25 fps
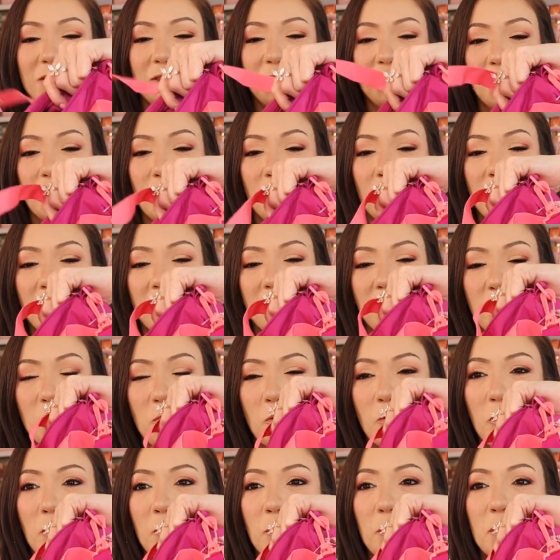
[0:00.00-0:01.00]
so
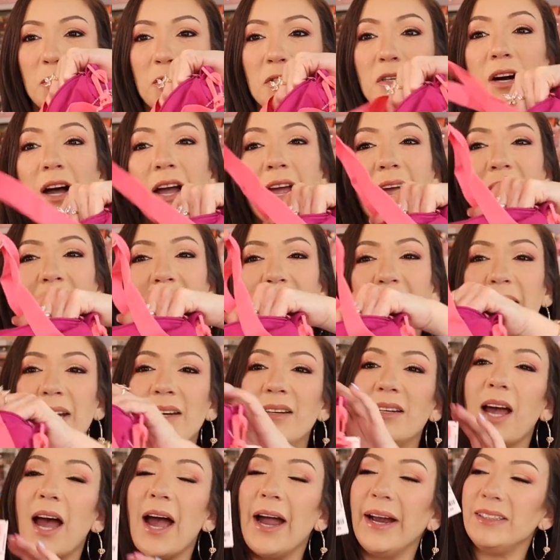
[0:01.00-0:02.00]
adorable.
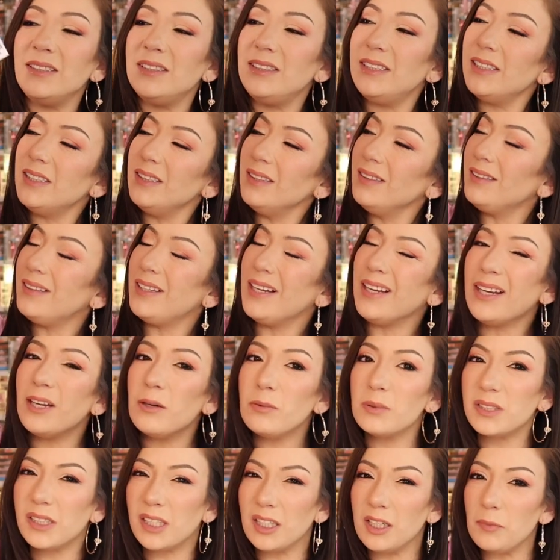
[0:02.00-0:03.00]
And I didn't think
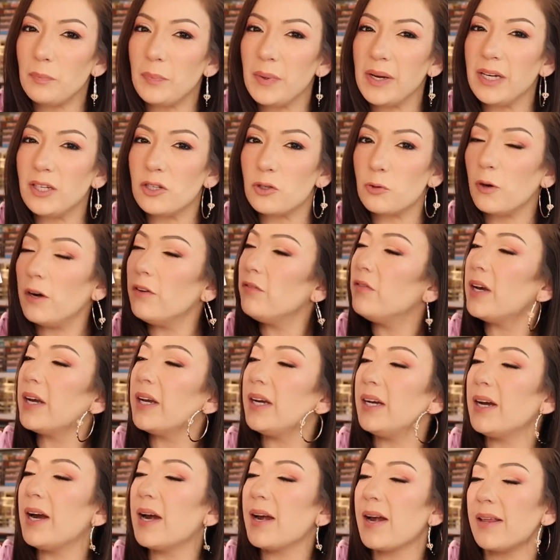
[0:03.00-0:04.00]
it was going to be
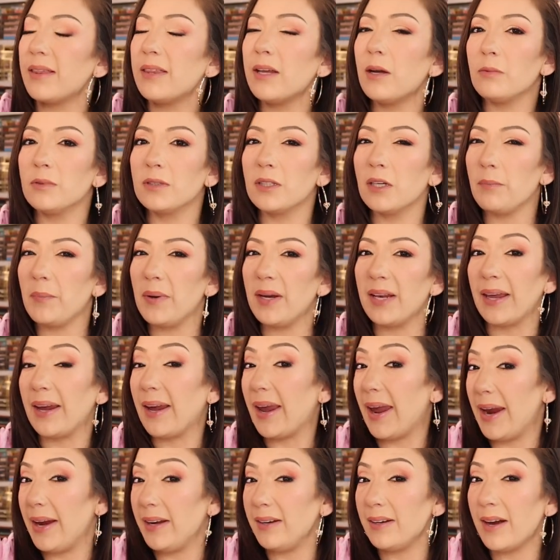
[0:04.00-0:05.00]
$12.99. I thought it was going to be
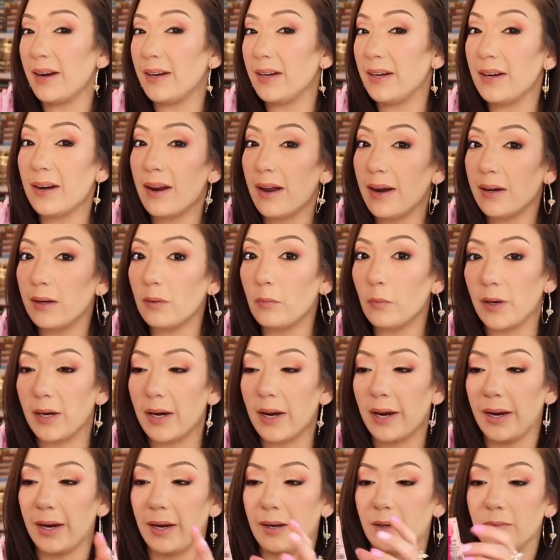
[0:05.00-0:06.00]
like $8.99 when
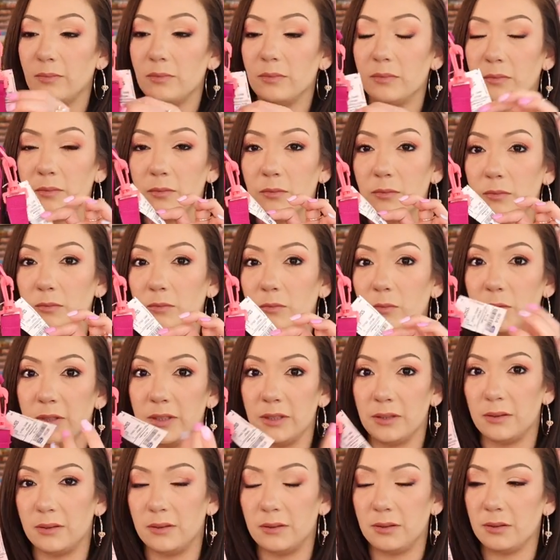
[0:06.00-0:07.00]
I
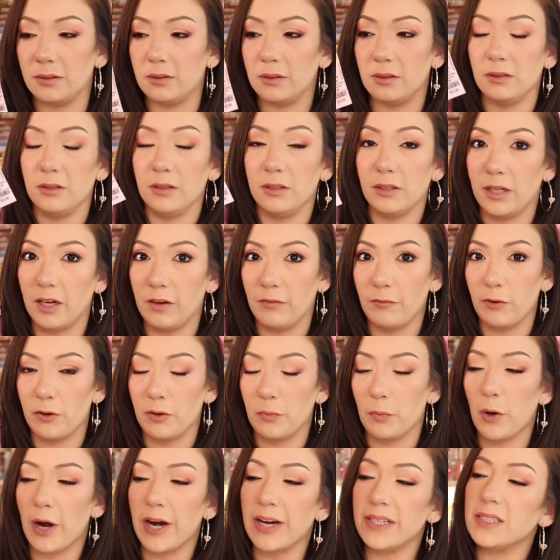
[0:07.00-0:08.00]
was looking for
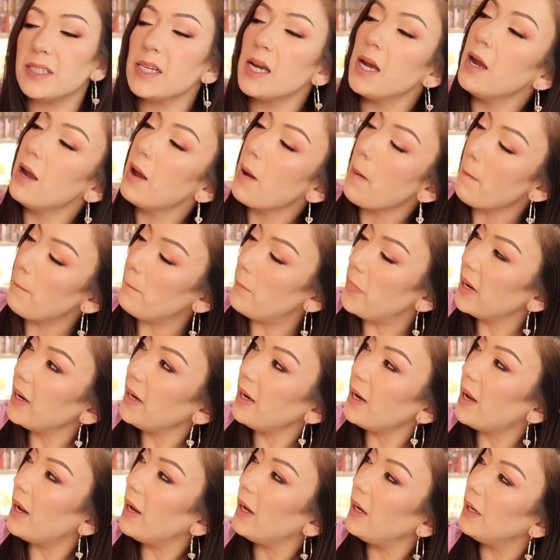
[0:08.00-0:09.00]
the price.
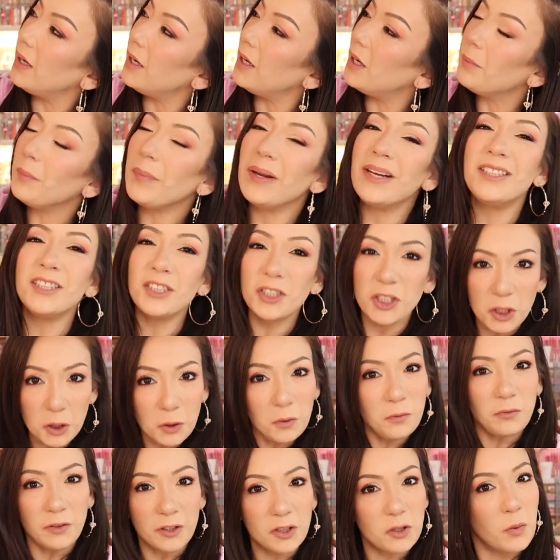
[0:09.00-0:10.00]
But um, it's
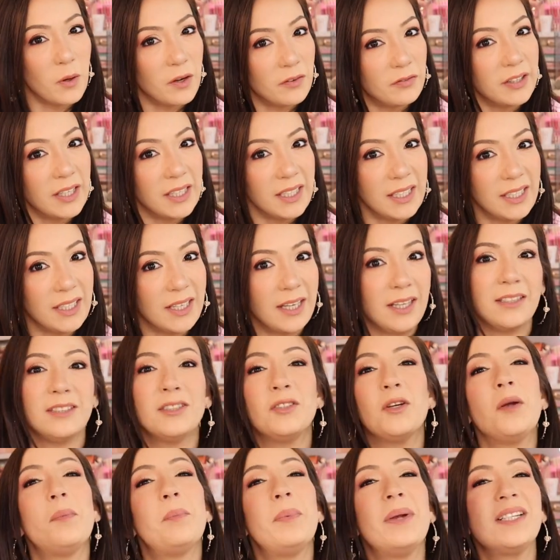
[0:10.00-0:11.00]
cute for $12.99,
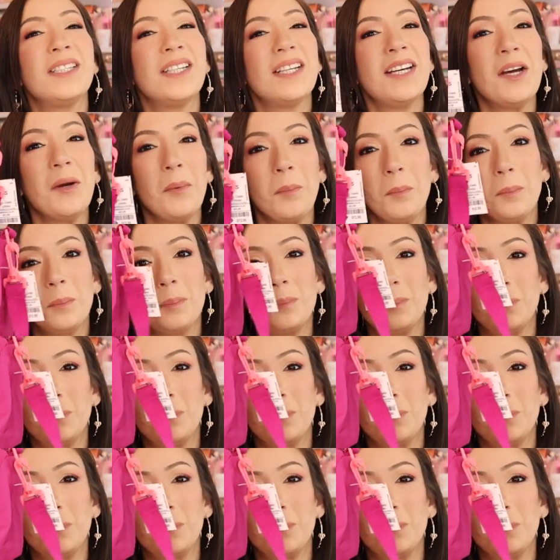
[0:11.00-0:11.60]
so I picked it up.